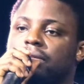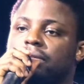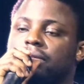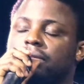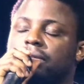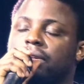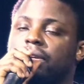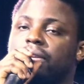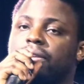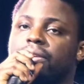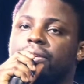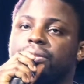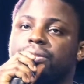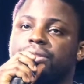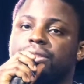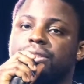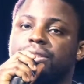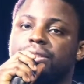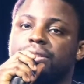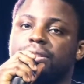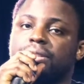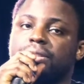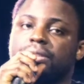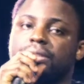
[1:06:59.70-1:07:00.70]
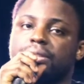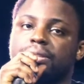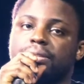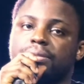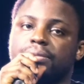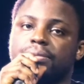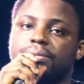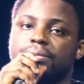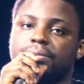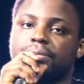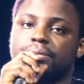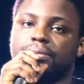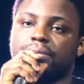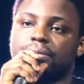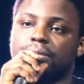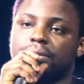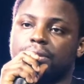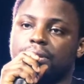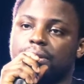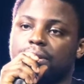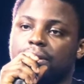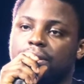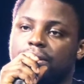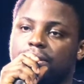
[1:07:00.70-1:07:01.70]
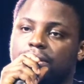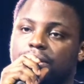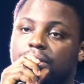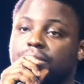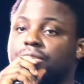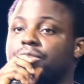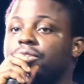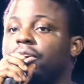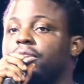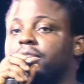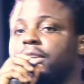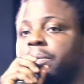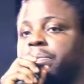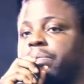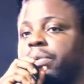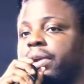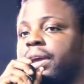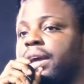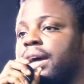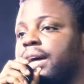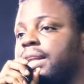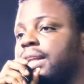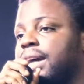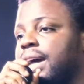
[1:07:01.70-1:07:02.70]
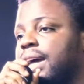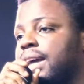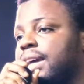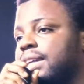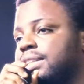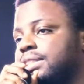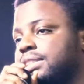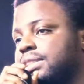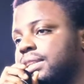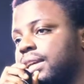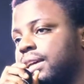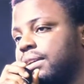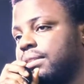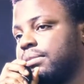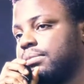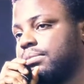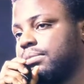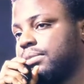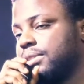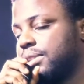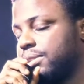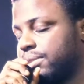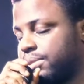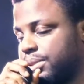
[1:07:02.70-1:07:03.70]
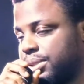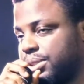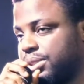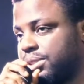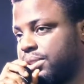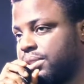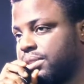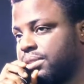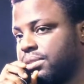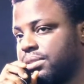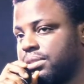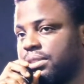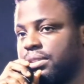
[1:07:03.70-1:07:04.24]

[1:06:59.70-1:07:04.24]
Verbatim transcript: Thank you, Jesus. This is not a prayer that ends here because